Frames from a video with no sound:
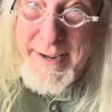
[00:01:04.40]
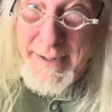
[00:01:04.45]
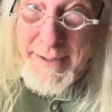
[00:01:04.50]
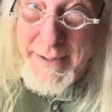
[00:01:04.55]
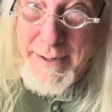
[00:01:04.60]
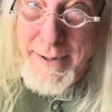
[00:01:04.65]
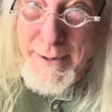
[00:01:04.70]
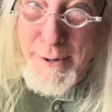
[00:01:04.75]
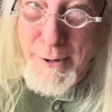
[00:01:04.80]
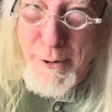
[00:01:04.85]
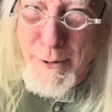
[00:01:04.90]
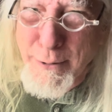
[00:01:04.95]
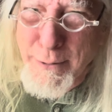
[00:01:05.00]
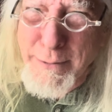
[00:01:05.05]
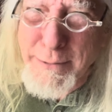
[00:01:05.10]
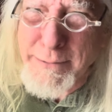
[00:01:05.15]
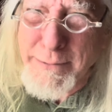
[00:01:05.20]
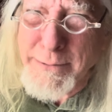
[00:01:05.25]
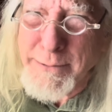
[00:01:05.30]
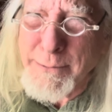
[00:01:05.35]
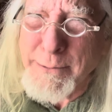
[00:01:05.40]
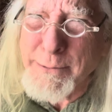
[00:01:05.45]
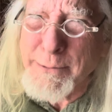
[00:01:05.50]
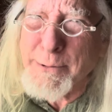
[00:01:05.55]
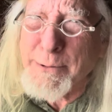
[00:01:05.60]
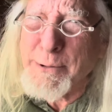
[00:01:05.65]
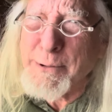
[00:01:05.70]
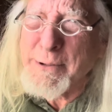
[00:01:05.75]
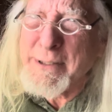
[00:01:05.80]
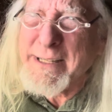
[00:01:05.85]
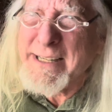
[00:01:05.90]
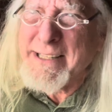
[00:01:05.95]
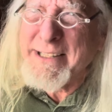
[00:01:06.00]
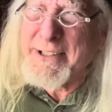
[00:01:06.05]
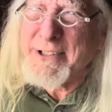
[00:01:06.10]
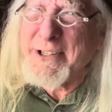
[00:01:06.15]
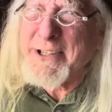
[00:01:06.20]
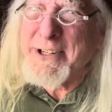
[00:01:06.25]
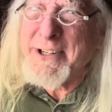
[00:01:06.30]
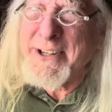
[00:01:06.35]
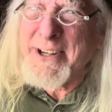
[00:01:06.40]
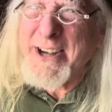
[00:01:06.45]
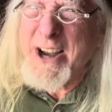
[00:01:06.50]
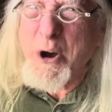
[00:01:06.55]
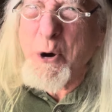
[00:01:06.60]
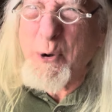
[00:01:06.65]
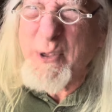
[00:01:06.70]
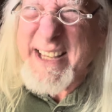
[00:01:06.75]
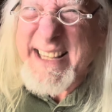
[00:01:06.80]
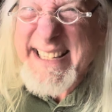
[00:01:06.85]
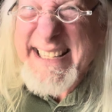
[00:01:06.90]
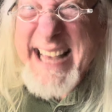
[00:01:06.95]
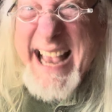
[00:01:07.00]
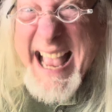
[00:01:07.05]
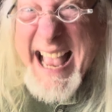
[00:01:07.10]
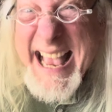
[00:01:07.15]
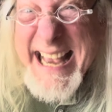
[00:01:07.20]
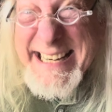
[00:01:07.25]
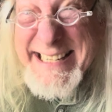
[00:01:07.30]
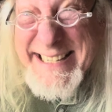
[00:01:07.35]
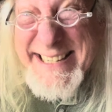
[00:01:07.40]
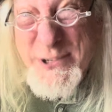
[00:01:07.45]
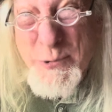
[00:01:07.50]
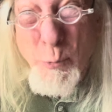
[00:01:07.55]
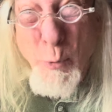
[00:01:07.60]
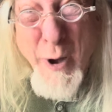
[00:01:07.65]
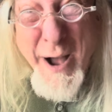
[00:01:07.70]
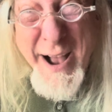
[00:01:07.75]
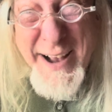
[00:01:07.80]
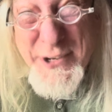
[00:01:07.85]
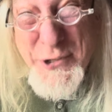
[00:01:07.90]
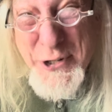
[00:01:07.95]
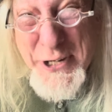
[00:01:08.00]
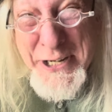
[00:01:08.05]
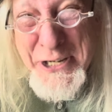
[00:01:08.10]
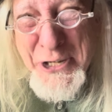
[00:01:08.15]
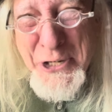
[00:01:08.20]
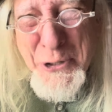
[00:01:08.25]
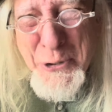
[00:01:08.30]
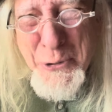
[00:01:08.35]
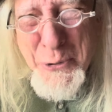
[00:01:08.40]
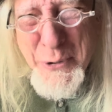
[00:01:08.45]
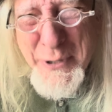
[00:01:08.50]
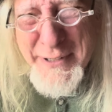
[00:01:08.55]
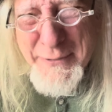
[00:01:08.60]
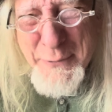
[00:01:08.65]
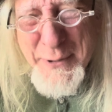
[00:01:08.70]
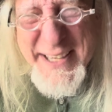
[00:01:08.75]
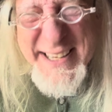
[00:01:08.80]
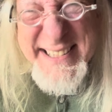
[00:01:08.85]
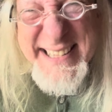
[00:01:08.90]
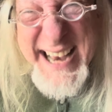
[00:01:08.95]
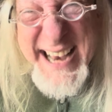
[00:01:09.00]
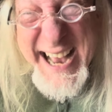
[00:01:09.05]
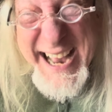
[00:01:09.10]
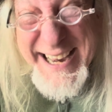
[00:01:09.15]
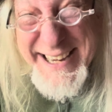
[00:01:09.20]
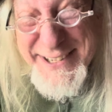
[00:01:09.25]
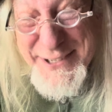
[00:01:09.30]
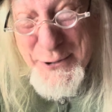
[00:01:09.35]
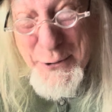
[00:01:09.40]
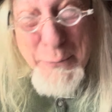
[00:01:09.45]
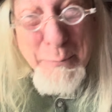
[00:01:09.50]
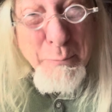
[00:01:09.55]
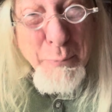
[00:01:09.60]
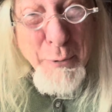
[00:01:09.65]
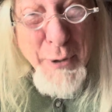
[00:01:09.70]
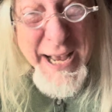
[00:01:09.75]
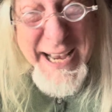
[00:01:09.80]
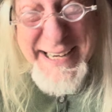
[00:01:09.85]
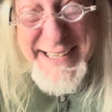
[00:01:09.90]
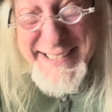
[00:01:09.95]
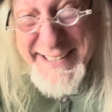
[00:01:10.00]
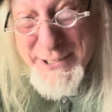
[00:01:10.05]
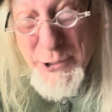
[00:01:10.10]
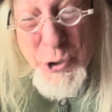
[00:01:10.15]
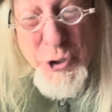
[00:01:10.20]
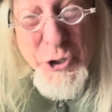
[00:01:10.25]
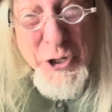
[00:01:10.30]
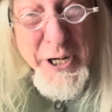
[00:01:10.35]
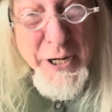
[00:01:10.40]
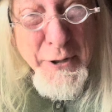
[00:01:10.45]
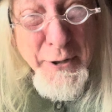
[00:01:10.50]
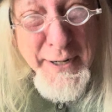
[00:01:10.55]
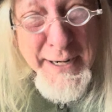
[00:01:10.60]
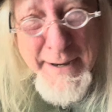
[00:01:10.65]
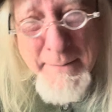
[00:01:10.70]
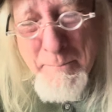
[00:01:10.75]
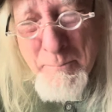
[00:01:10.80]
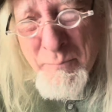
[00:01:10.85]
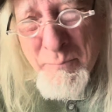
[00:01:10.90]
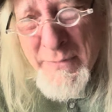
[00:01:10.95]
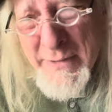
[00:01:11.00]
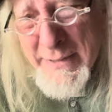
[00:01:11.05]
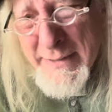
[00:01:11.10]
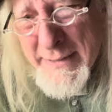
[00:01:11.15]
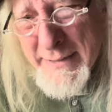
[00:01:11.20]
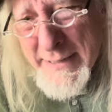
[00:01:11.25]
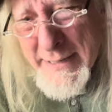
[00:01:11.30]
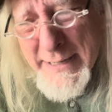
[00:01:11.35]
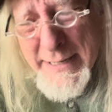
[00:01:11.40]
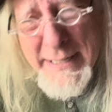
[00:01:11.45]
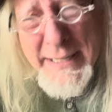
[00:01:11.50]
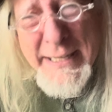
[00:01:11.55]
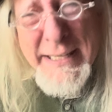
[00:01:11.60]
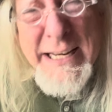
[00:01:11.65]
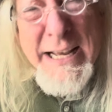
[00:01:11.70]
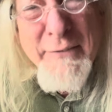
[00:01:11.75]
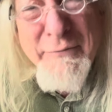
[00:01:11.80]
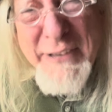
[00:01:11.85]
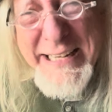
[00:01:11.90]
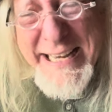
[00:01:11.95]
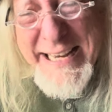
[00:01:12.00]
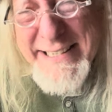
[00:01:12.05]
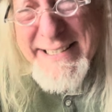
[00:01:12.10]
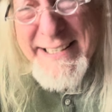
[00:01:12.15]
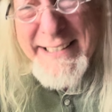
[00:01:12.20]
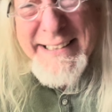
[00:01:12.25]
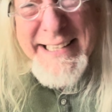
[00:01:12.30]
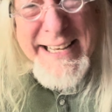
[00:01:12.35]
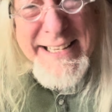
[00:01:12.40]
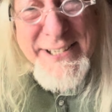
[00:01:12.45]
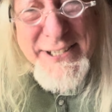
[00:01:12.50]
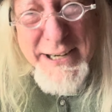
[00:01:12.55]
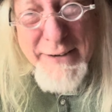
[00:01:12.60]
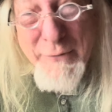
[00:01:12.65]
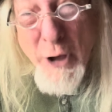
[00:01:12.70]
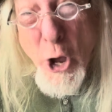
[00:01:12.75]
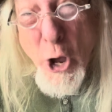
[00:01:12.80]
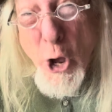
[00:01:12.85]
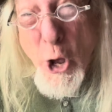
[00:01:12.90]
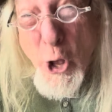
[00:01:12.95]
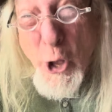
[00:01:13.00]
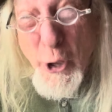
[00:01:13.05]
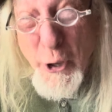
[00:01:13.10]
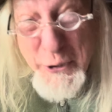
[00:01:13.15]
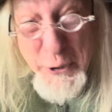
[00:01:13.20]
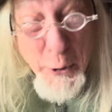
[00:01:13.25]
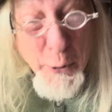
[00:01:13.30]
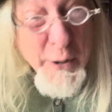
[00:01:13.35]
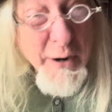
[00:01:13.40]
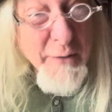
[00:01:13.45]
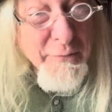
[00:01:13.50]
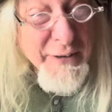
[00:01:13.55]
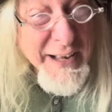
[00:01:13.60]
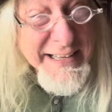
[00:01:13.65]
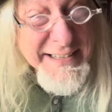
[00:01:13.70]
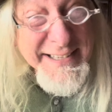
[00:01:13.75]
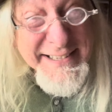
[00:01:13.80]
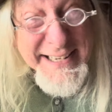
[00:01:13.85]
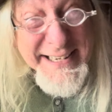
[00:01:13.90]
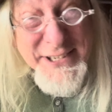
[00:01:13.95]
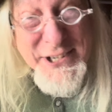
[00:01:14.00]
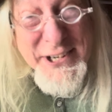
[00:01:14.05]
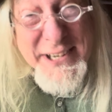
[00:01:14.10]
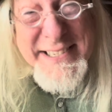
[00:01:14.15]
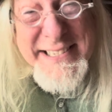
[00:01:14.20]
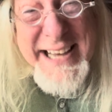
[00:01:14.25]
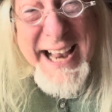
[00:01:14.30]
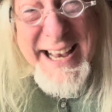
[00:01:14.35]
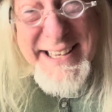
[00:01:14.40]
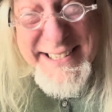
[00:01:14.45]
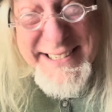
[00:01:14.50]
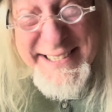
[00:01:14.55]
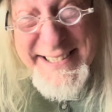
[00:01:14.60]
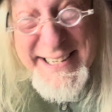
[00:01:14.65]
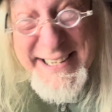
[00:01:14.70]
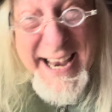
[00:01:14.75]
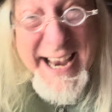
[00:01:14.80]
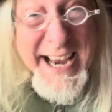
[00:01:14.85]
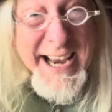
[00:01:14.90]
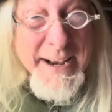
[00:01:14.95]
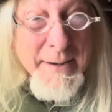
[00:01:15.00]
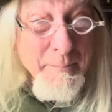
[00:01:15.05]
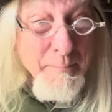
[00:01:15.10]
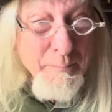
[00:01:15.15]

you go. And you know that Santa's watching you with his eyes so bright and cheery. And if he needs a list of all your offenses, he just has to say,